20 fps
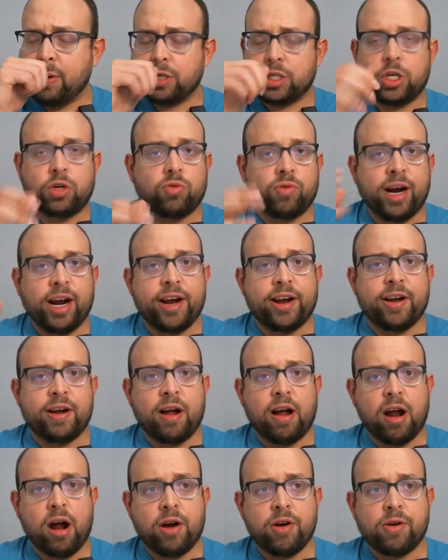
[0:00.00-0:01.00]
created
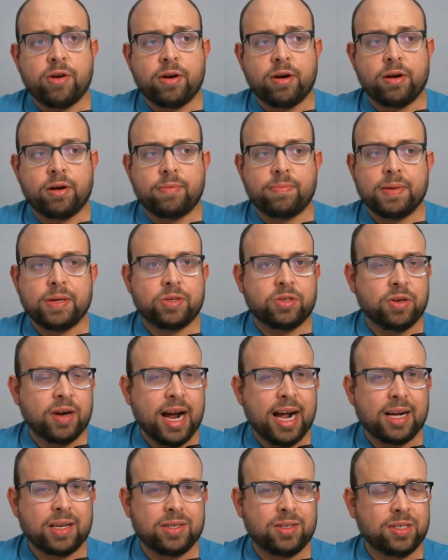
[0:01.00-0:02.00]
under Mr.
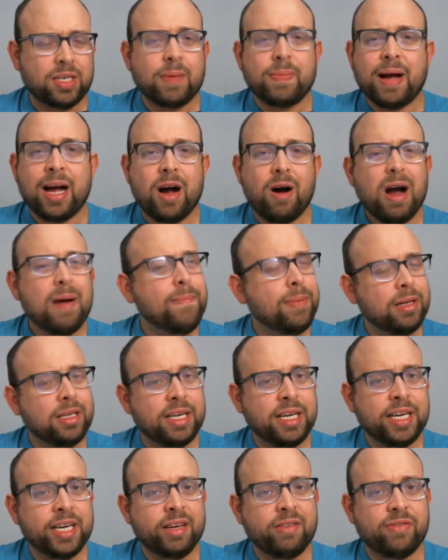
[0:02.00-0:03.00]
X somehow, I
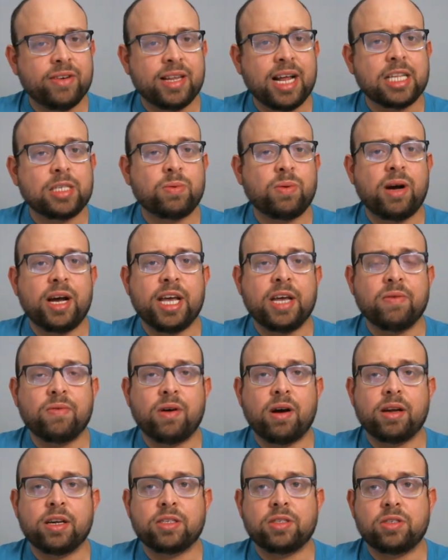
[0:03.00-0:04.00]
believe, and that's why he
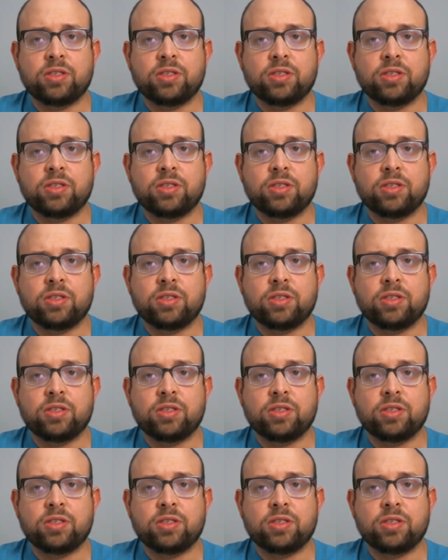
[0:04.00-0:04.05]
wanted